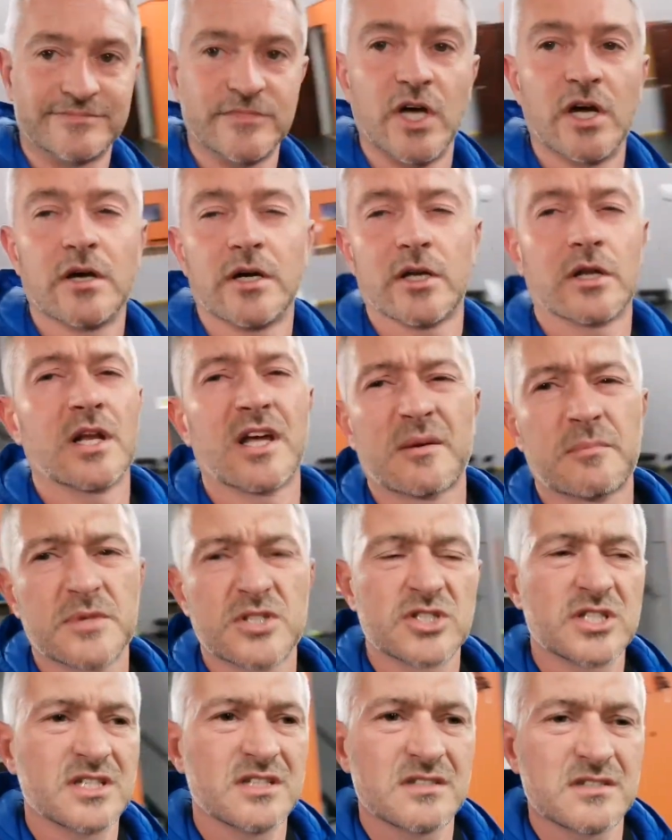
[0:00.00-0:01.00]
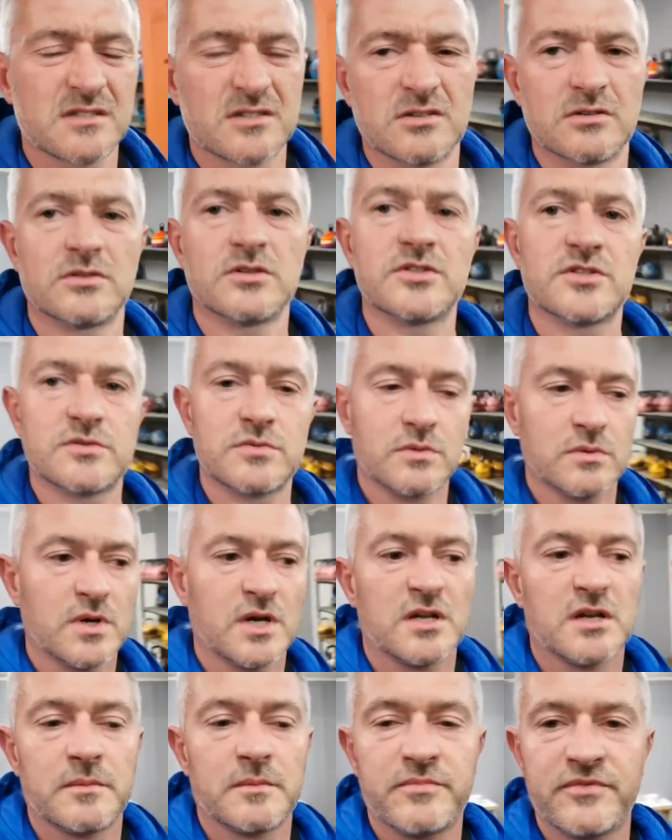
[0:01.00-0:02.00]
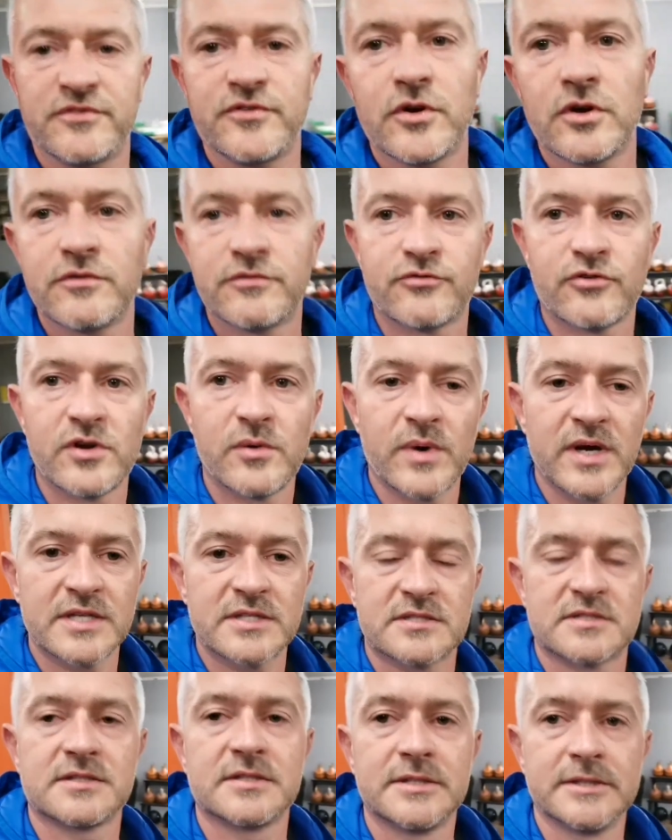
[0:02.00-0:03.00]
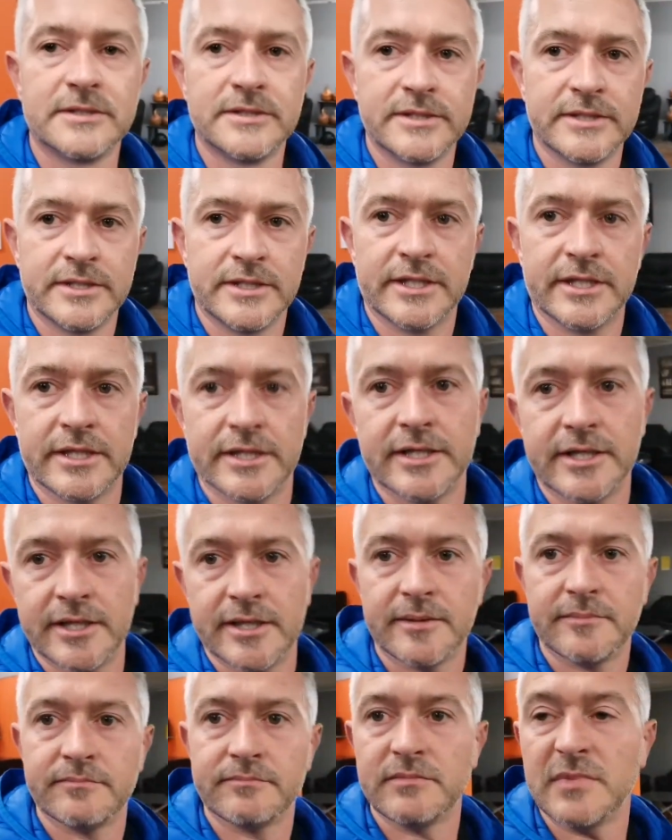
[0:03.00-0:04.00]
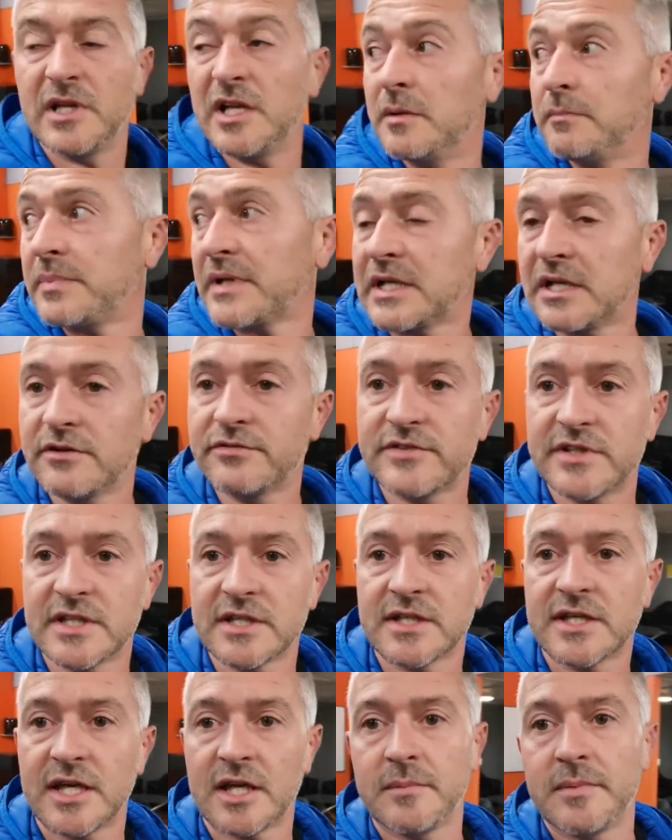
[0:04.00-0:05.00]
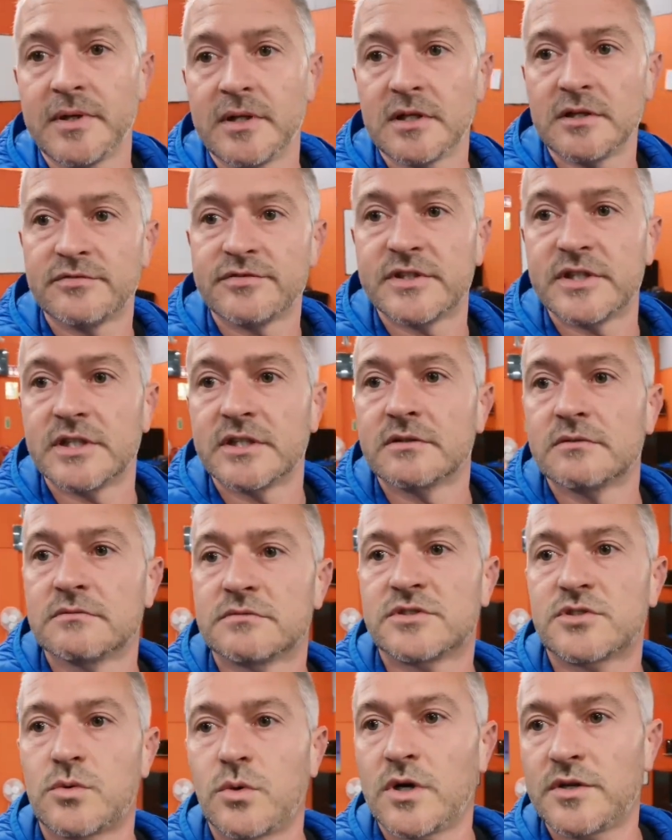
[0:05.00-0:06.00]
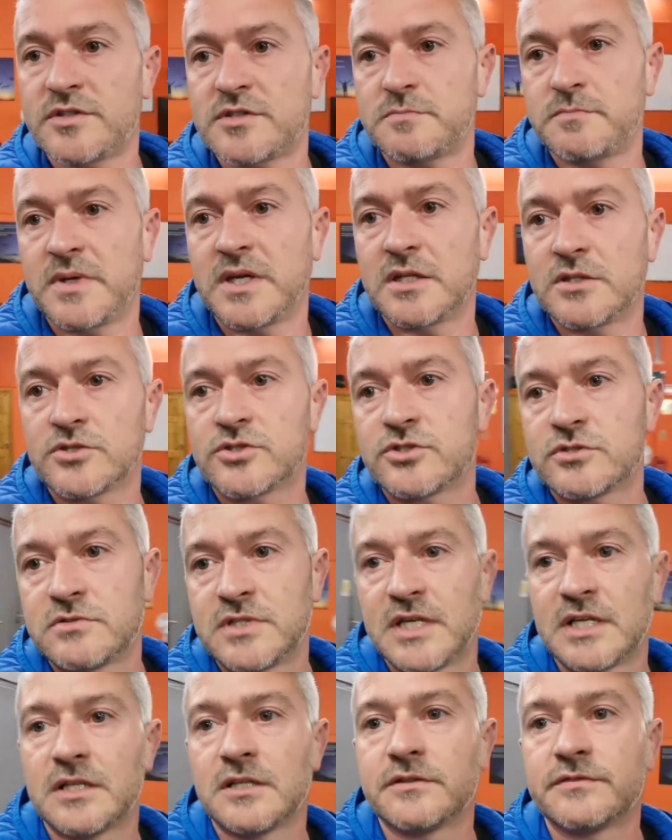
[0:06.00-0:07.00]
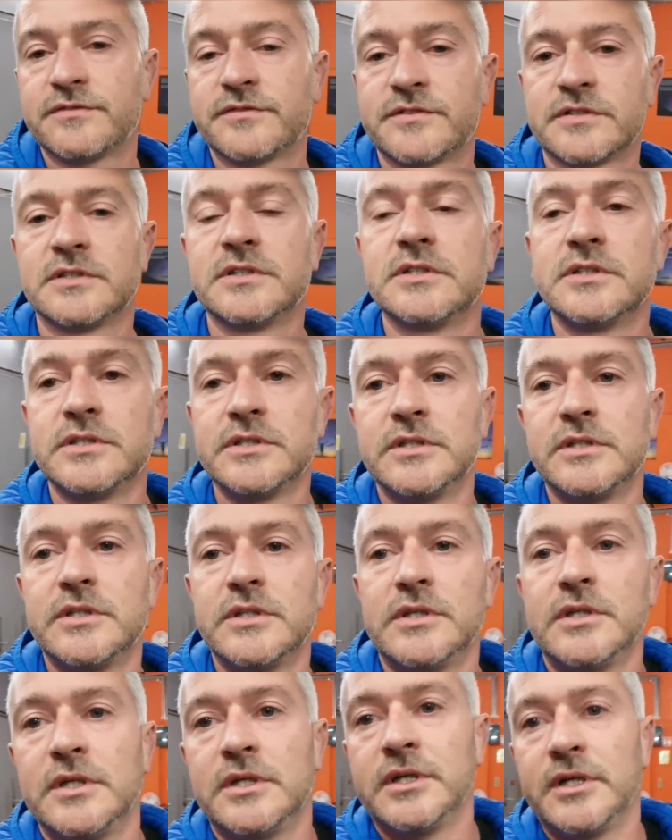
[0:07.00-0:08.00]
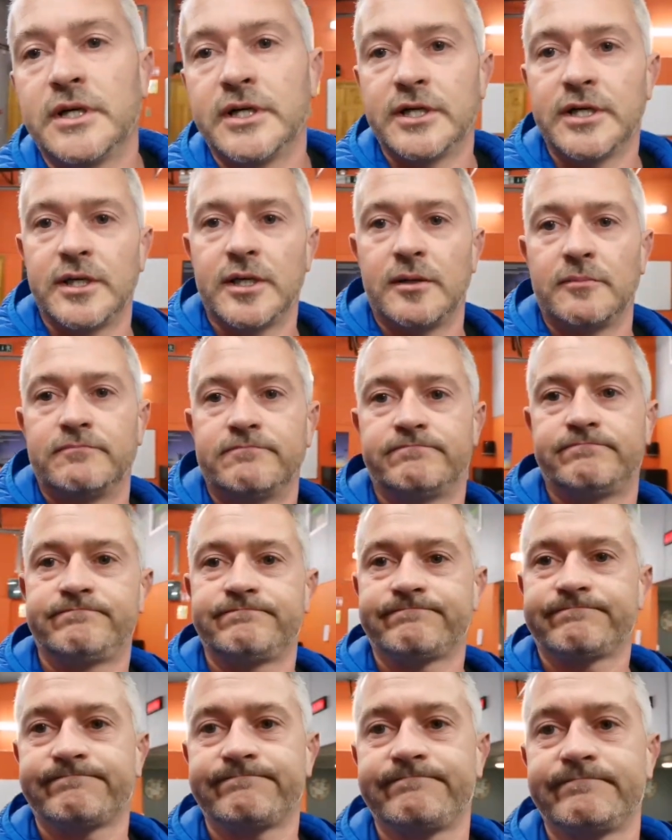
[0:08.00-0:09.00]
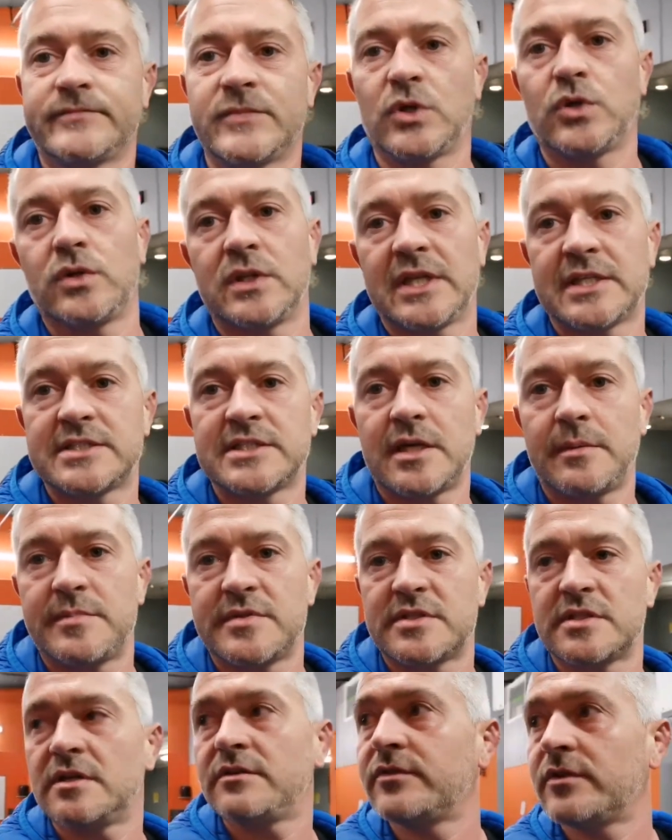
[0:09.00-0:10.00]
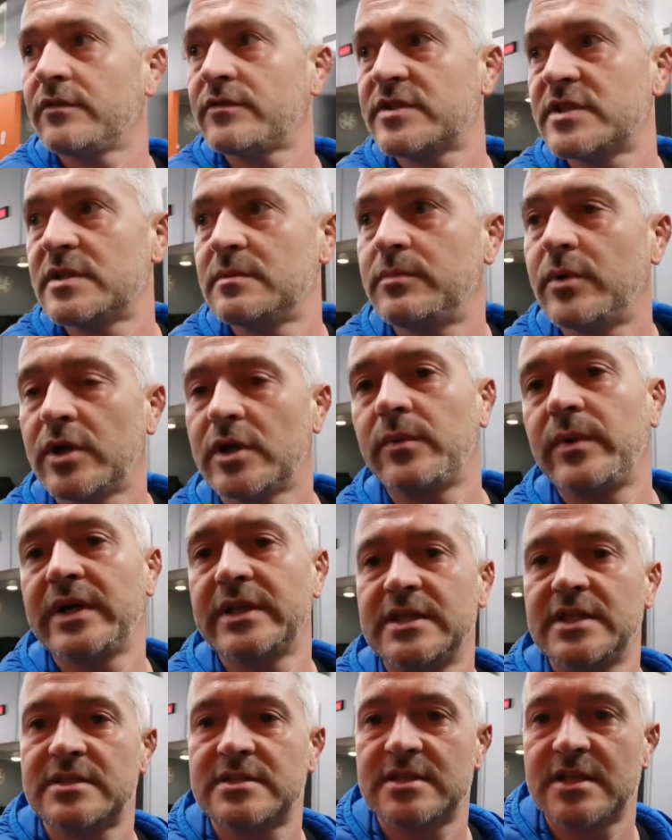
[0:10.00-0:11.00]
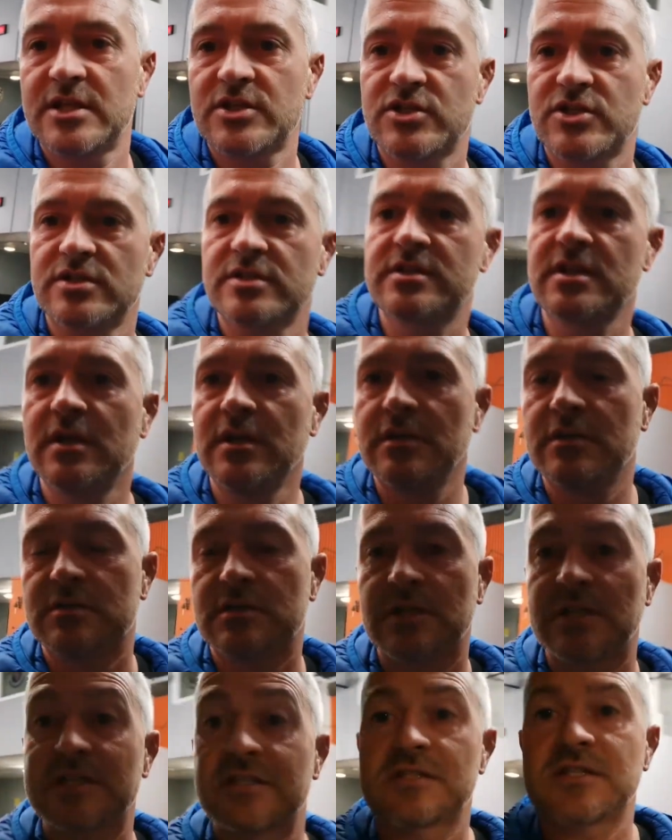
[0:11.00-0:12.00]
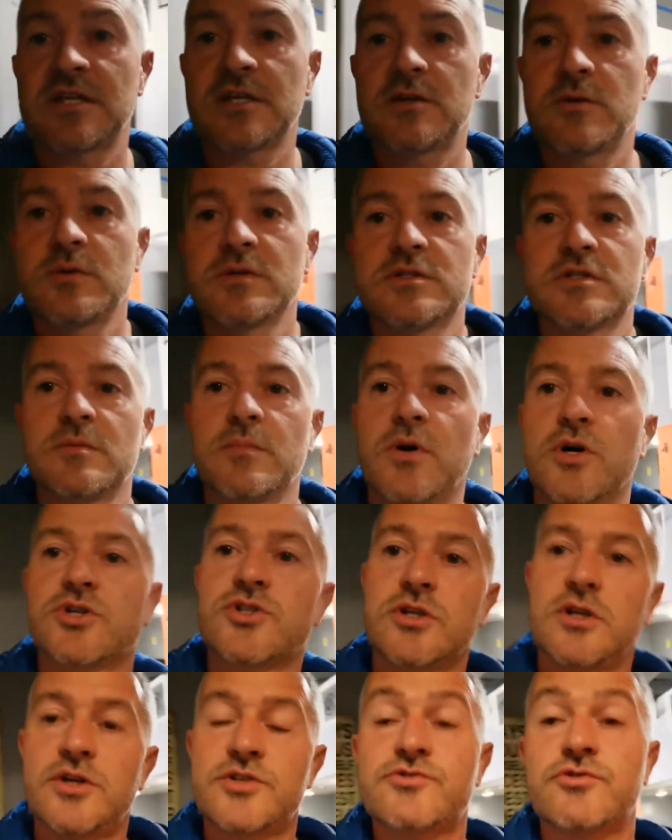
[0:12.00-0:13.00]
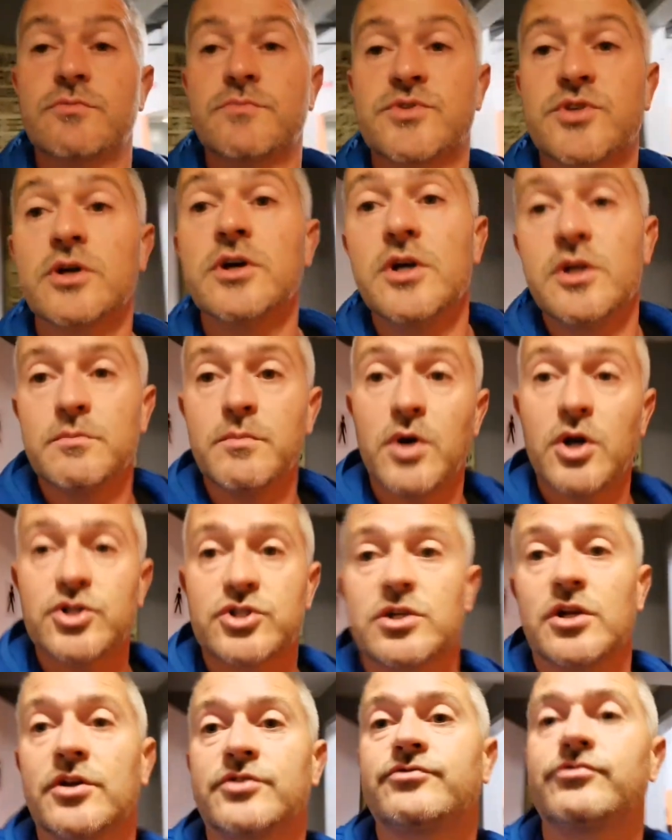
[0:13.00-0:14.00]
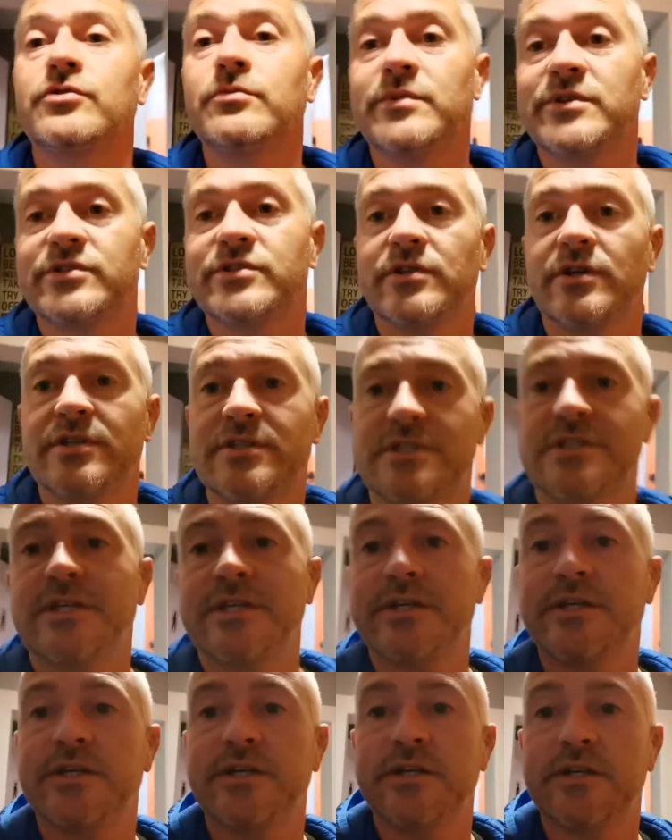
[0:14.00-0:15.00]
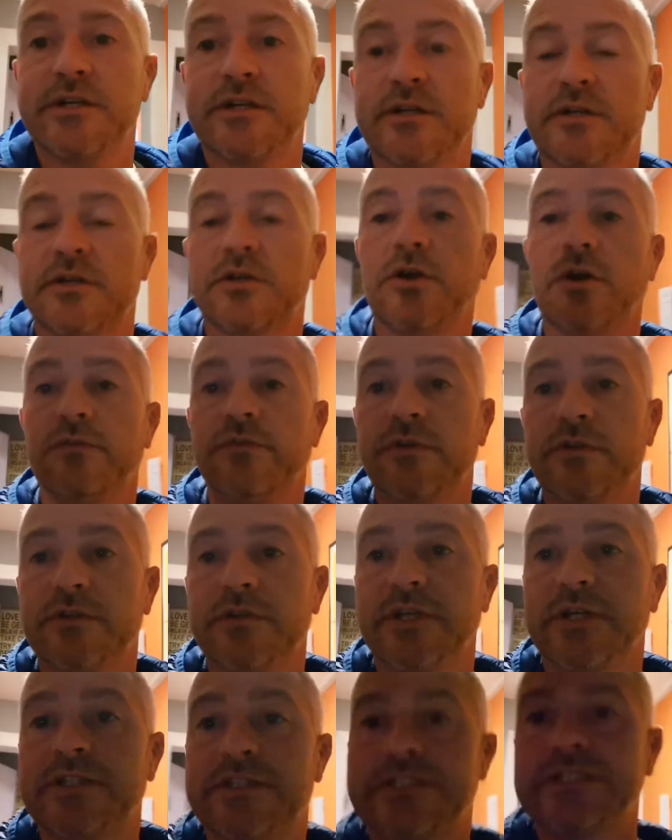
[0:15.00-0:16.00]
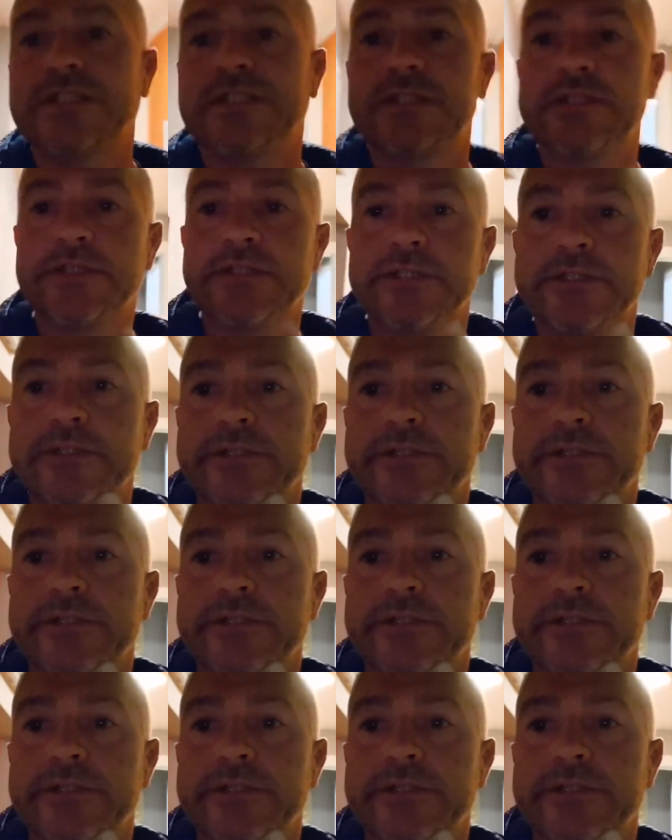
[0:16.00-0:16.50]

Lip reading: No, I don't like machines, no use. We prefer free weights, Olympic lifting, kettlebell lifting, squats, bench, deadlift, all that type of stuff, and obviously body weight HIIT sessions. So let's take you into the martial arts room. So martial arts room is not COVID-19